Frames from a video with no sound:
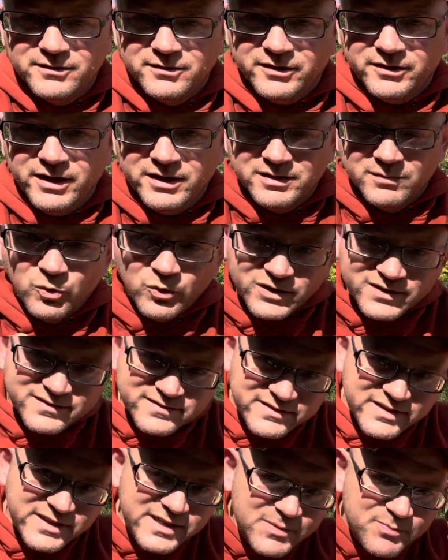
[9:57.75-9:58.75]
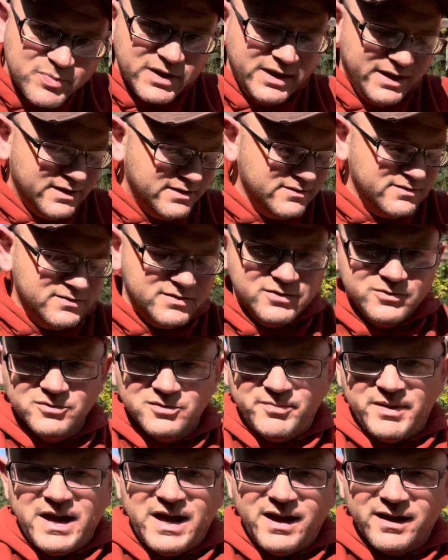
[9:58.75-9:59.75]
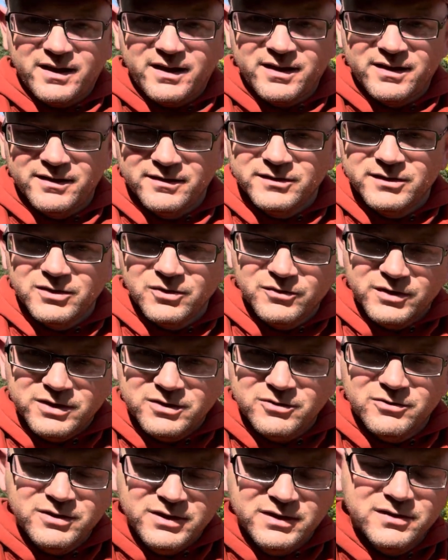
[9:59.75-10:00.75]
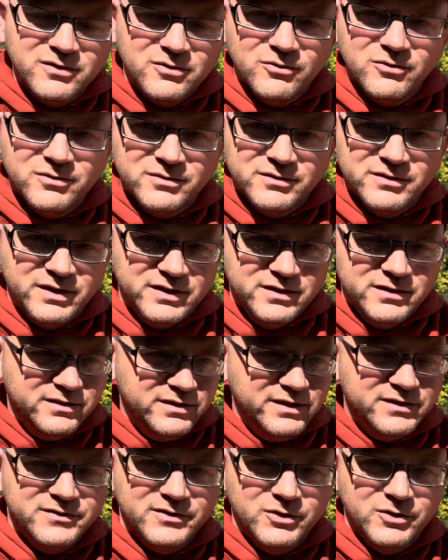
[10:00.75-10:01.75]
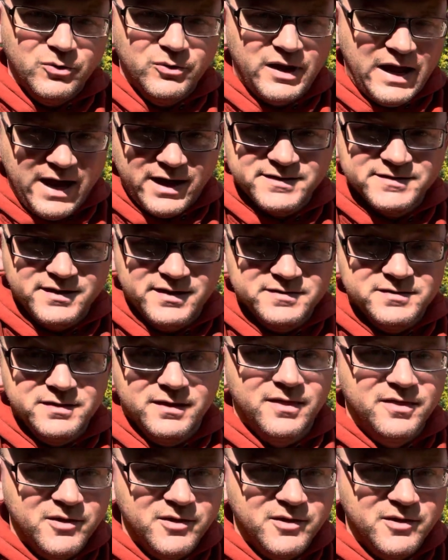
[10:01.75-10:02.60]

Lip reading: Okay, the more deep into the pack, you know, that you need to go, to access it, the